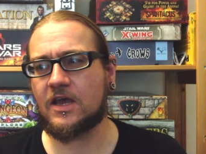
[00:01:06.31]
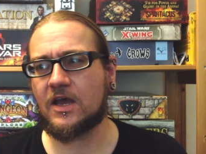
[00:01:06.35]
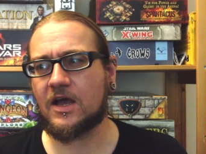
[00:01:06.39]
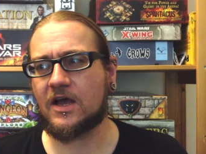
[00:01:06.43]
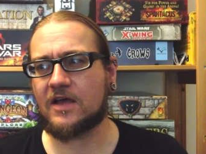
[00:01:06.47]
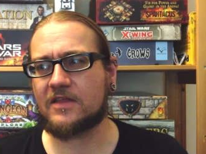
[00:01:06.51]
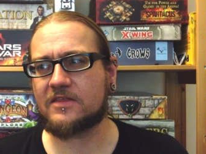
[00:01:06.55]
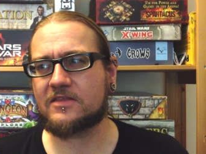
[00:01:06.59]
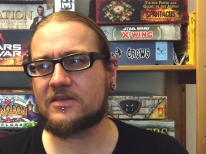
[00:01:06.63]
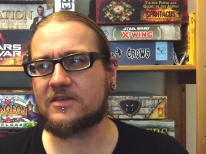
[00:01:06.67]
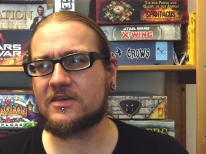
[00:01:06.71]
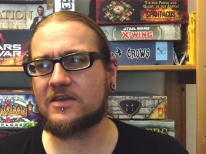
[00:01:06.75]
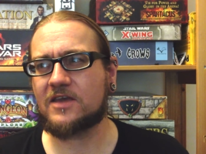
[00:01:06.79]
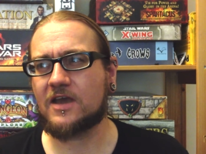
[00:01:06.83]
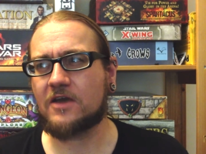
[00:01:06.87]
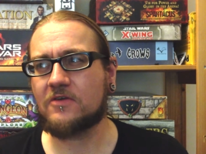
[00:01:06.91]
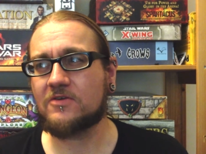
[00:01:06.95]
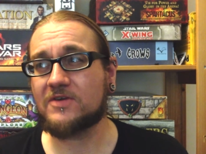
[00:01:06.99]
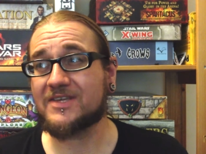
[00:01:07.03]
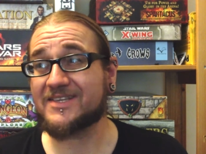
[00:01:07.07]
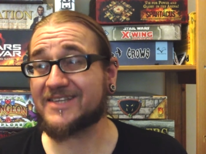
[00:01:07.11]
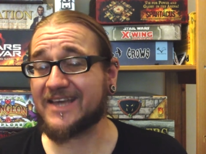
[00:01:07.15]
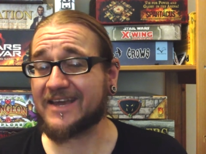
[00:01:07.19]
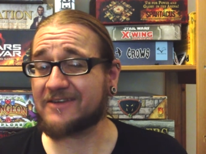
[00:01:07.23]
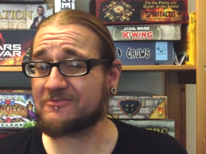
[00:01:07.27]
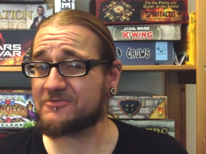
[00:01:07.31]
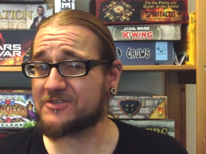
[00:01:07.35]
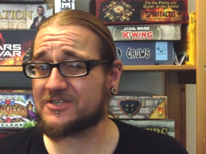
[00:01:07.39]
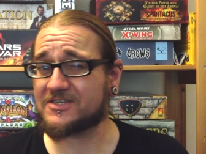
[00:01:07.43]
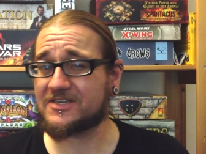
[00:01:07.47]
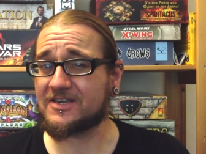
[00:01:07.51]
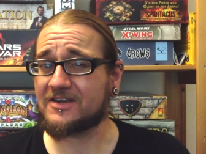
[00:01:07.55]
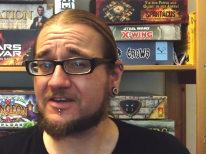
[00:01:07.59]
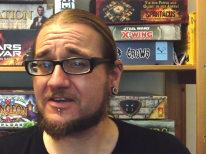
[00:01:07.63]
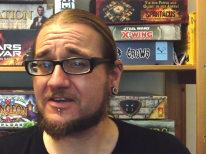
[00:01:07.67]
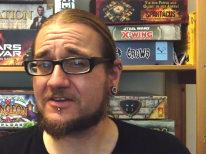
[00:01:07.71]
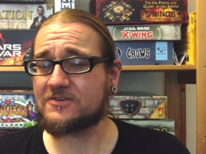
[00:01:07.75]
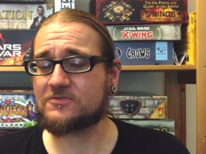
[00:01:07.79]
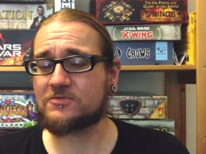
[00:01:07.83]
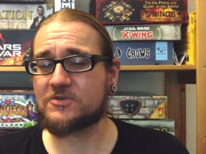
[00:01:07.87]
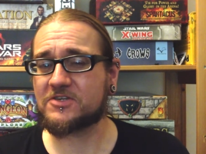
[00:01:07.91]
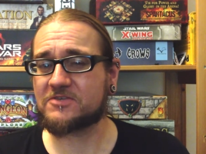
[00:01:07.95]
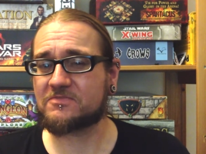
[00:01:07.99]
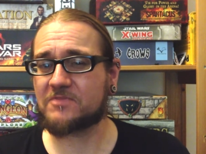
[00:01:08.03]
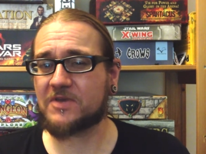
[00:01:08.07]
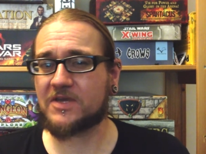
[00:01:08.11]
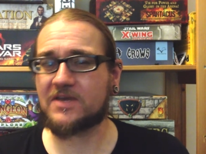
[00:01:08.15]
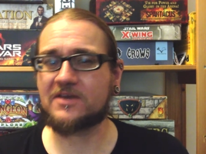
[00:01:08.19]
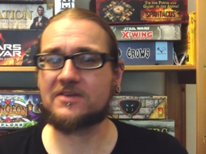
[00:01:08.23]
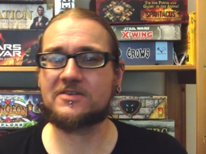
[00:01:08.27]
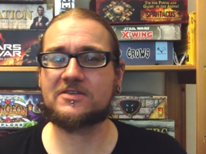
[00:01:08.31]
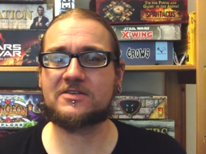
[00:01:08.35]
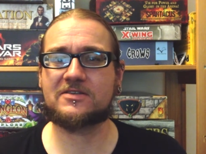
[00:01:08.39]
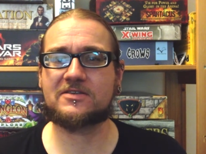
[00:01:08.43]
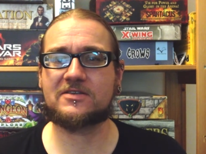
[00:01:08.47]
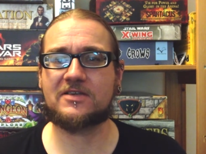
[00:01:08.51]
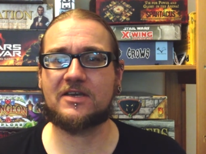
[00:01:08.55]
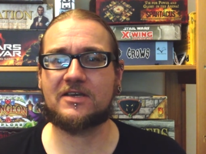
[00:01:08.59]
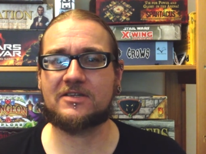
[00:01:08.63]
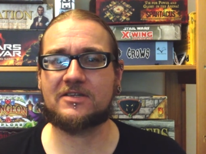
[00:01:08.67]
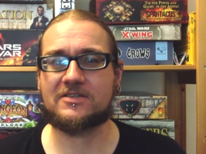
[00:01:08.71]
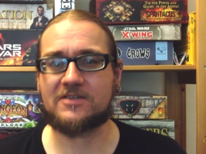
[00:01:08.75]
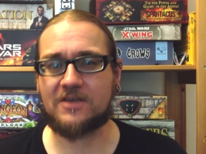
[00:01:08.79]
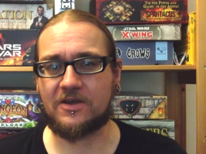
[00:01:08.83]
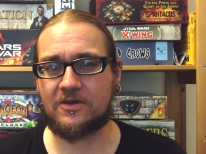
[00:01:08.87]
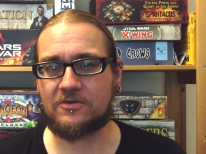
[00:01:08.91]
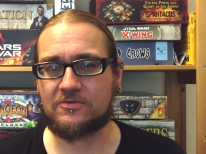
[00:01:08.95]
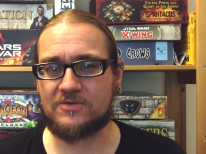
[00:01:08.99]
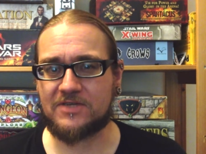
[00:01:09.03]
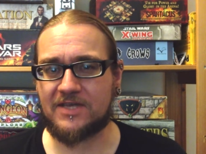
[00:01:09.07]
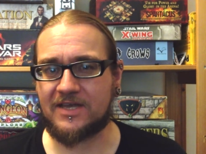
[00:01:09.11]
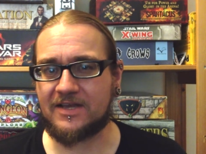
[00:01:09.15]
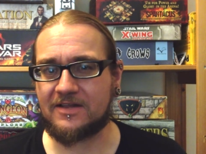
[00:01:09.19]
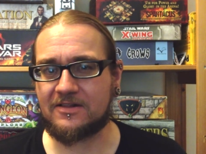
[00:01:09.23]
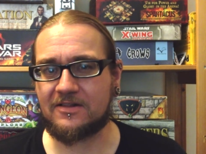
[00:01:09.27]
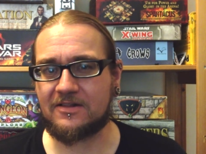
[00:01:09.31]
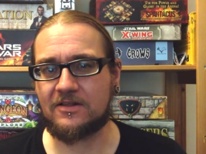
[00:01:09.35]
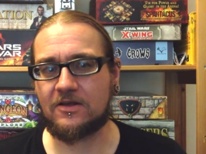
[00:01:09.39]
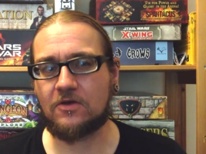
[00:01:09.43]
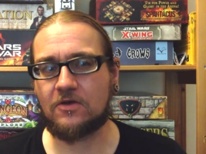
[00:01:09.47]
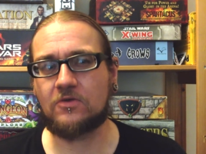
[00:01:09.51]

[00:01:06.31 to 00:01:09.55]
Uh, the only downside was because it's a hotel,